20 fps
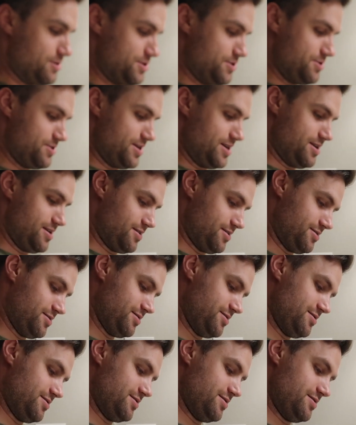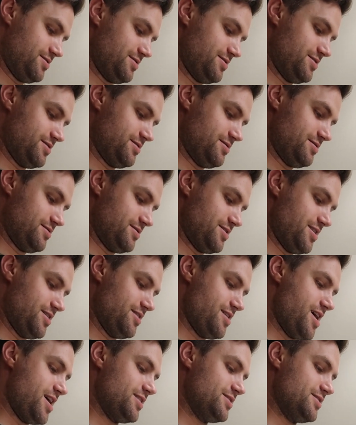moody. No, I'm not.
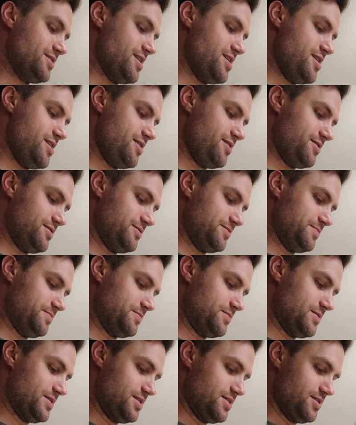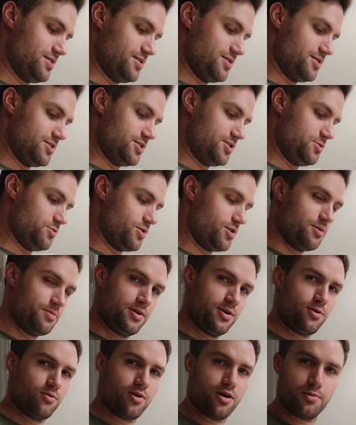And last night, she wanted
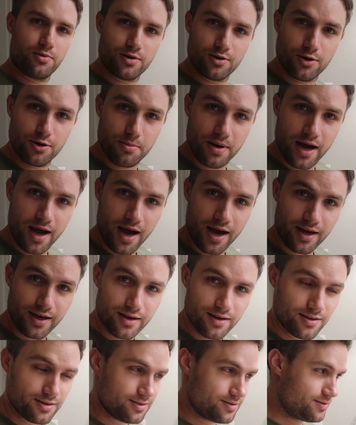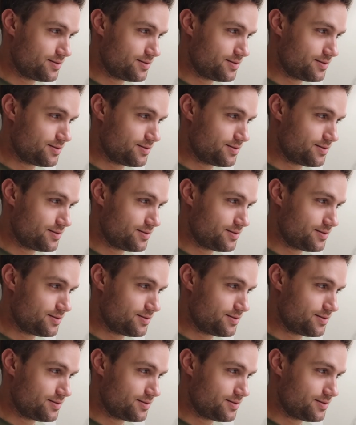me to rub her whole back